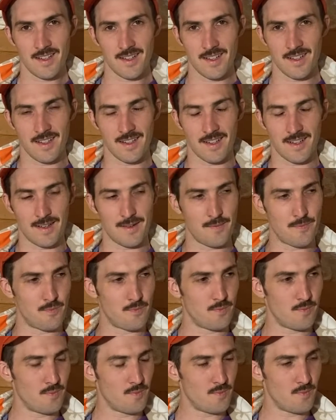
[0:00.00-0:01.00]

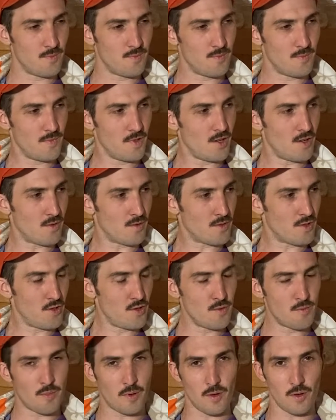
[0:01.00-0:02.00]

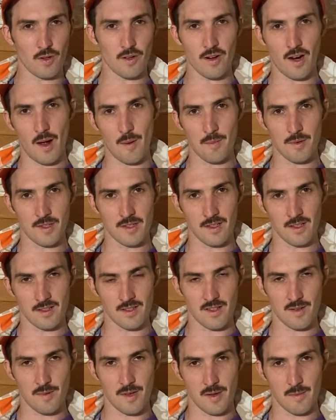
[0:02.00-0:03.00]
two polar
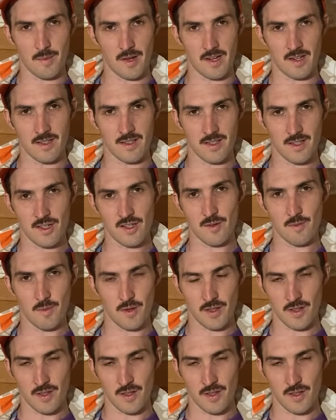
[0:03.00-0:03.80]
opposites to make my decision,